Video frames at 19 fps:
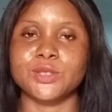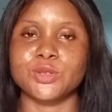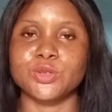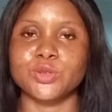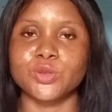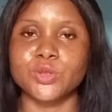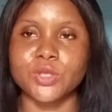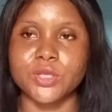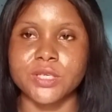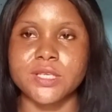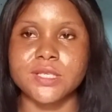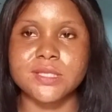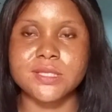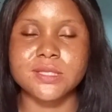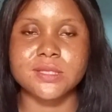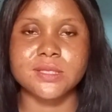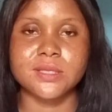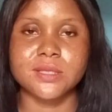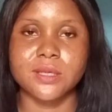you
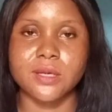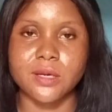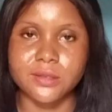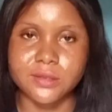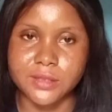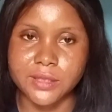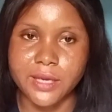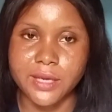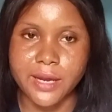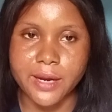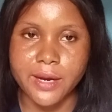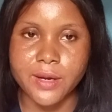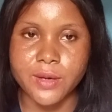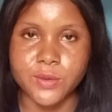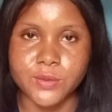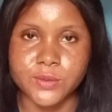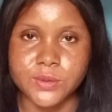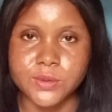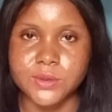connect the
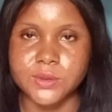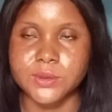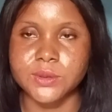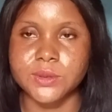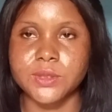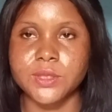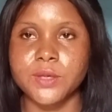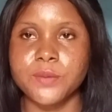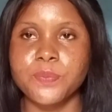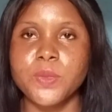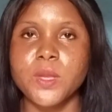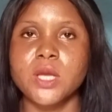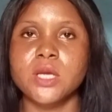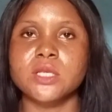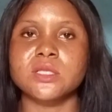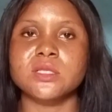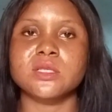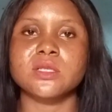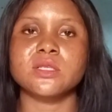account. Okay,
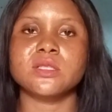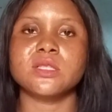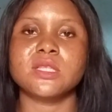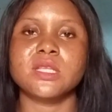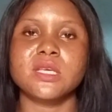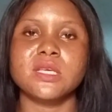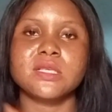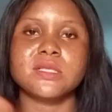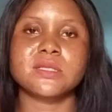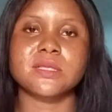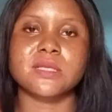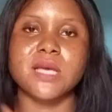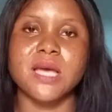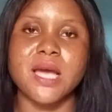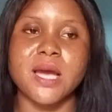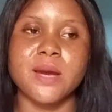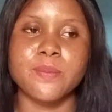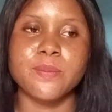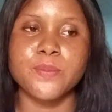so this
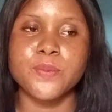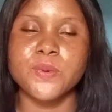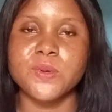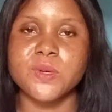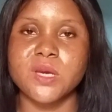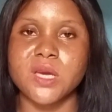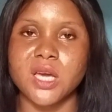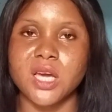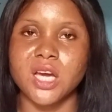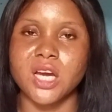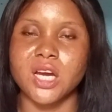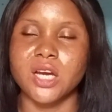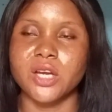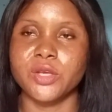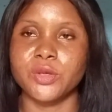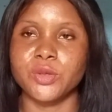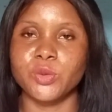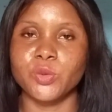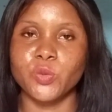app,
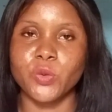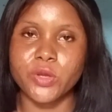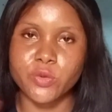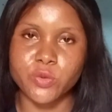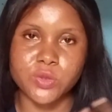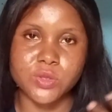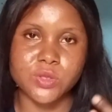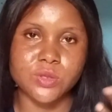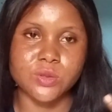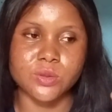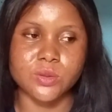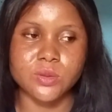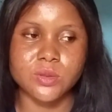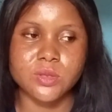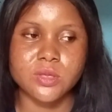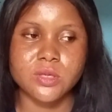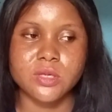when you want to,